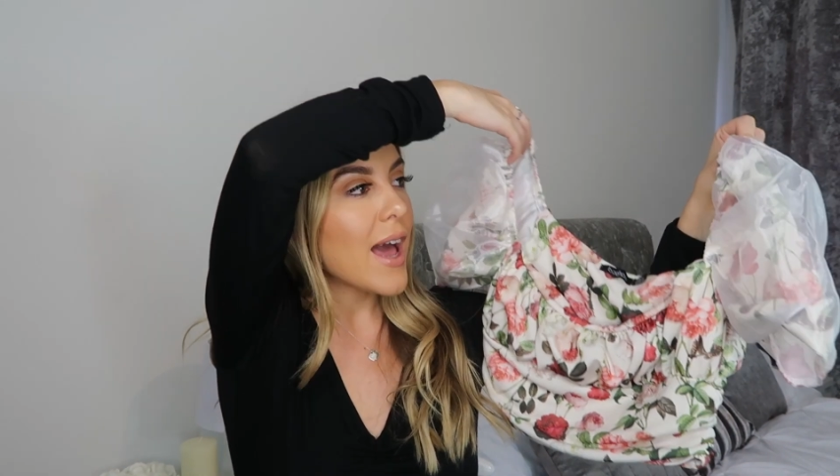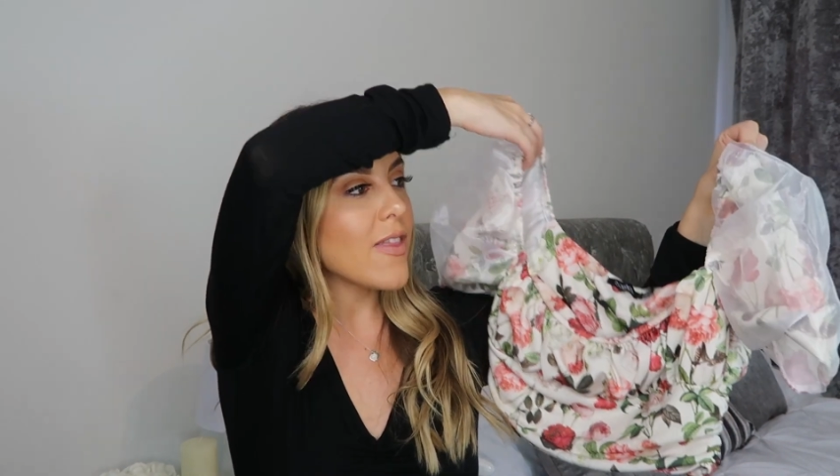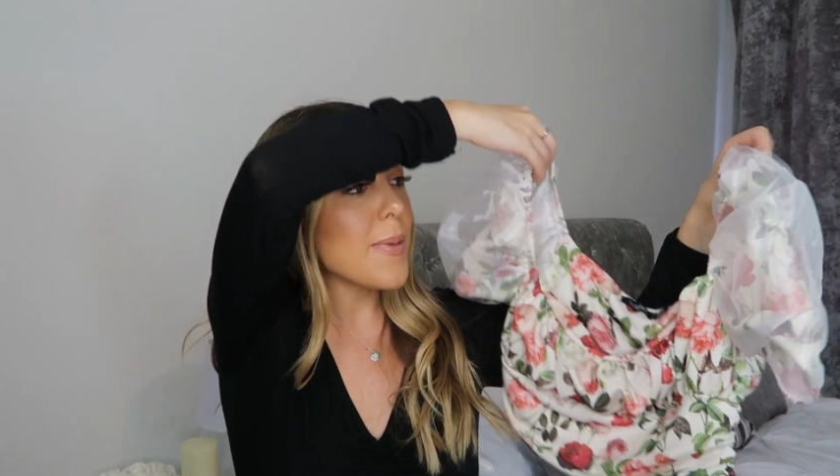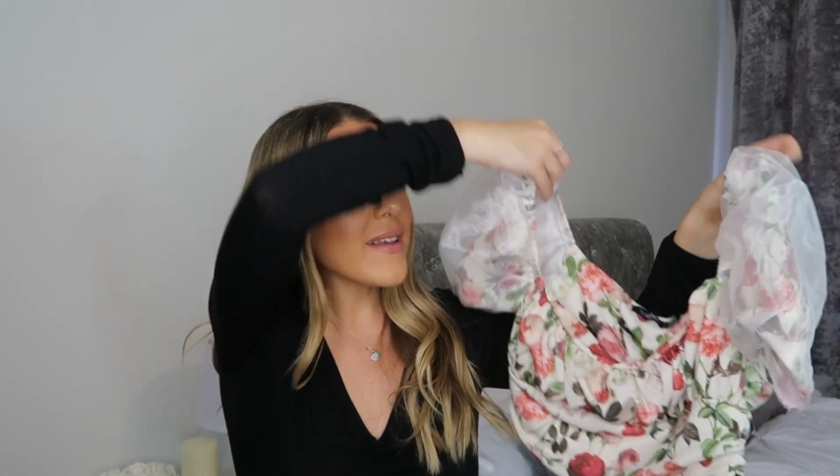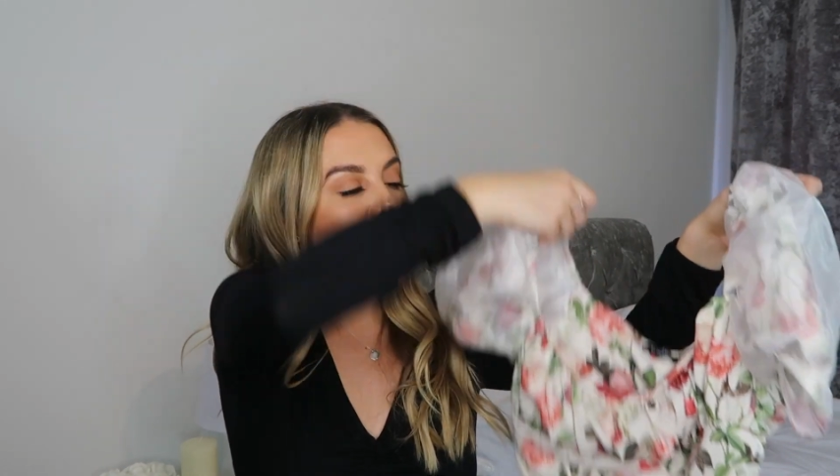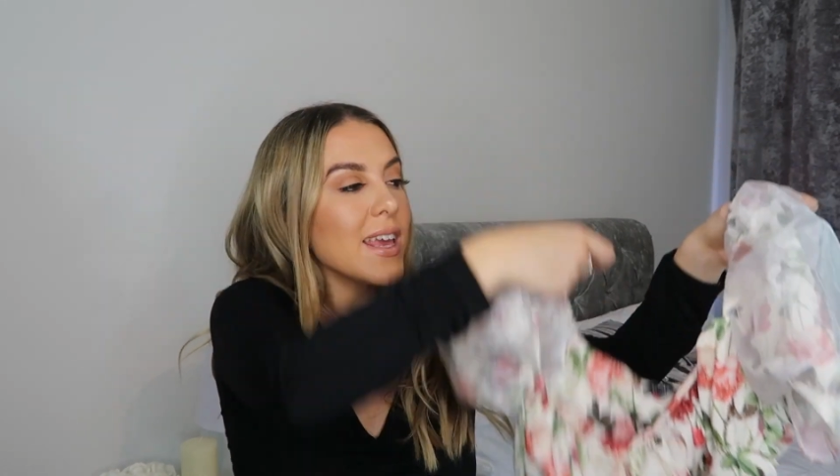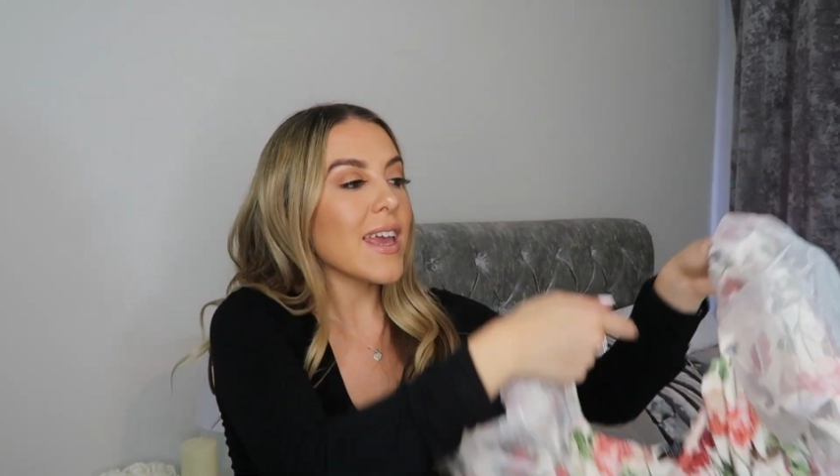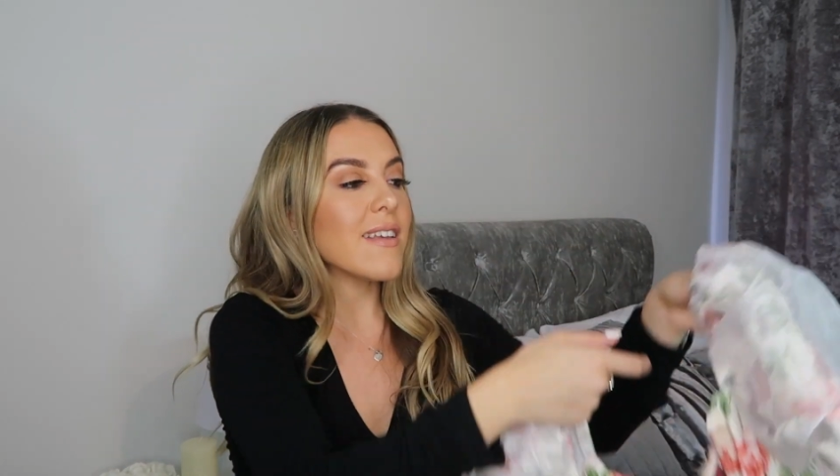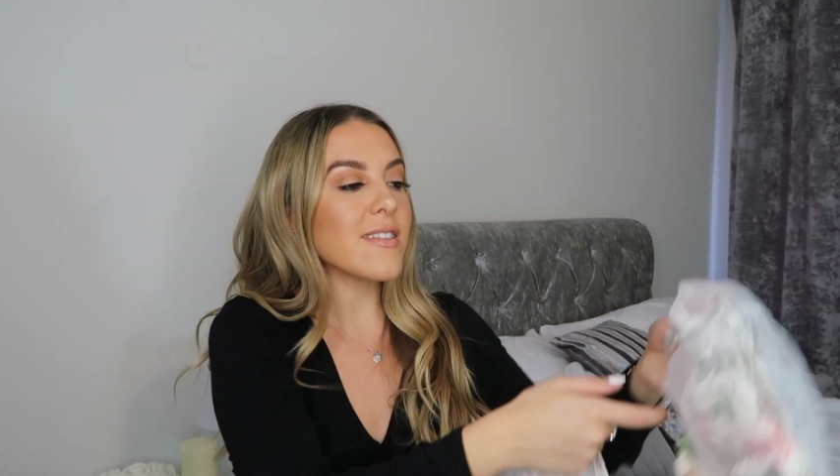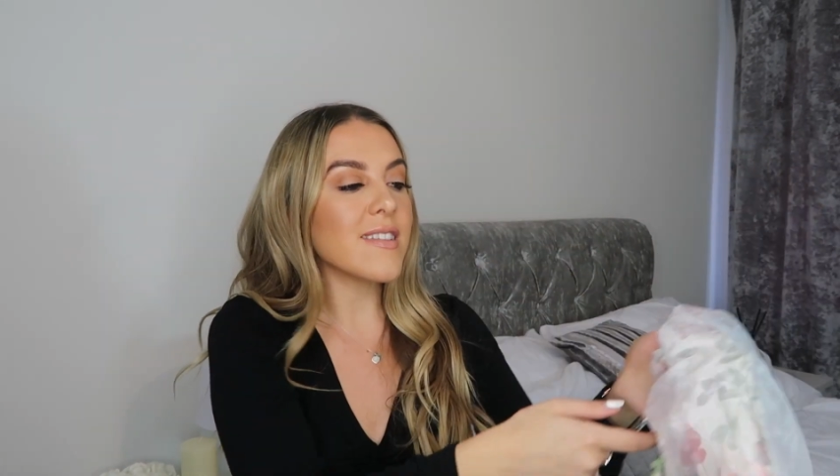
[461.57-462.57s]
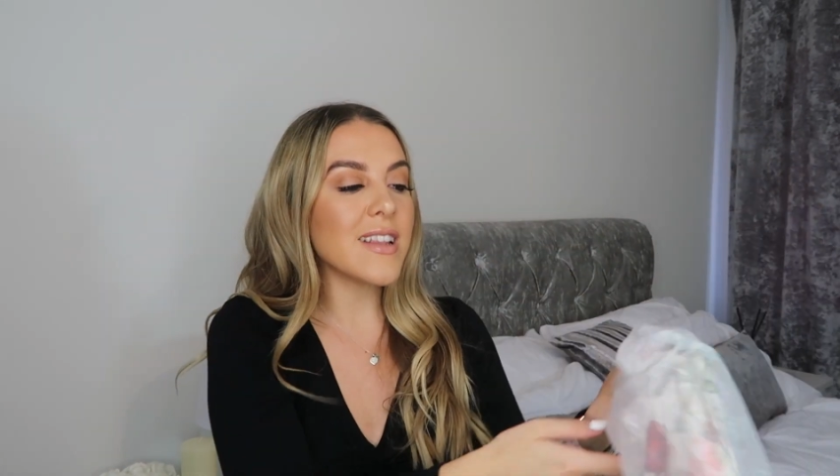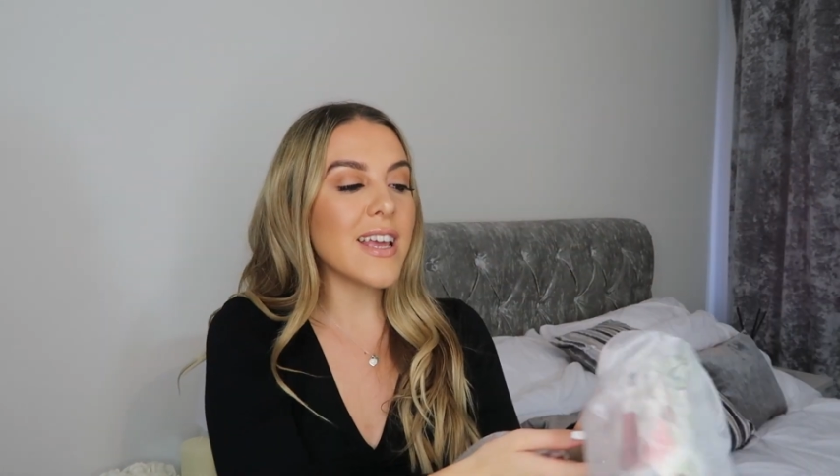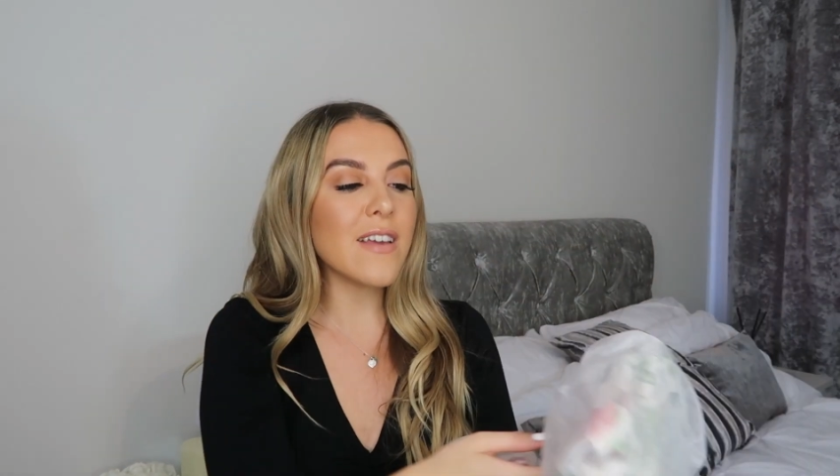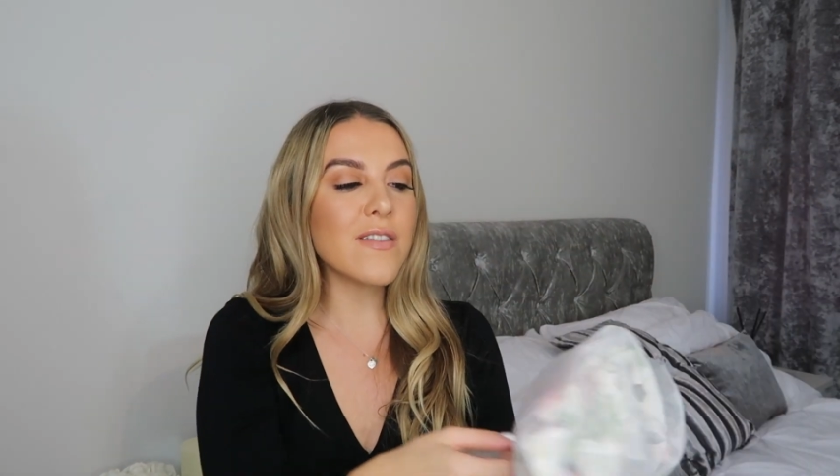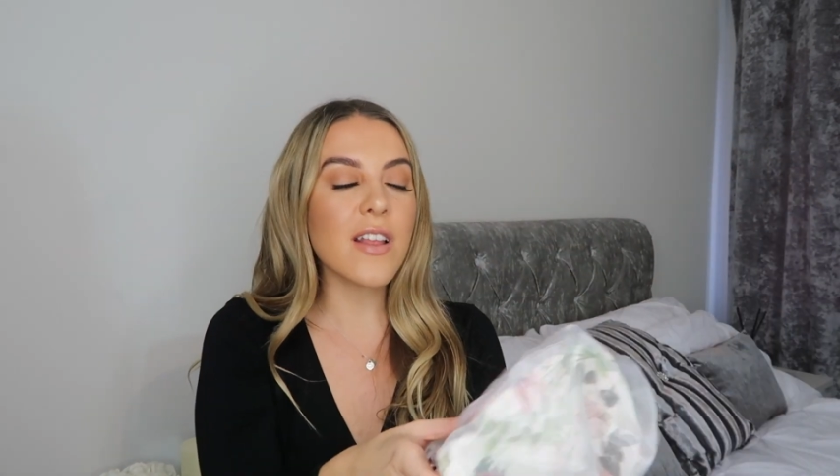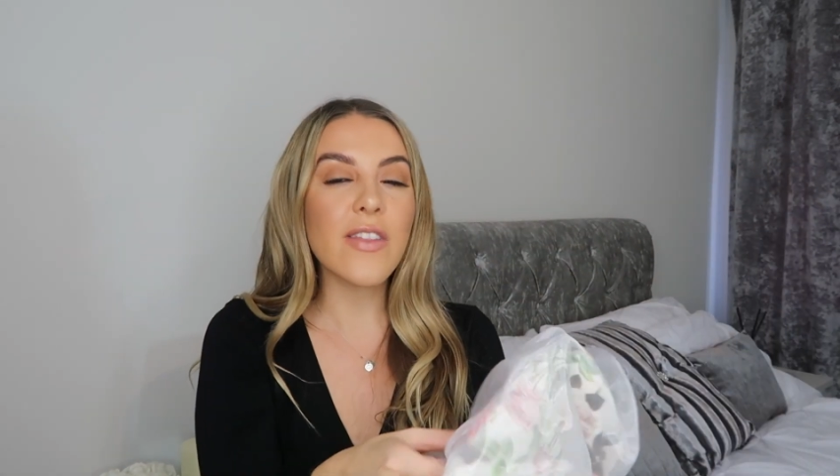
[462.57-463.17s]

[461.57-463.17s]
And the best thing is the sleeves,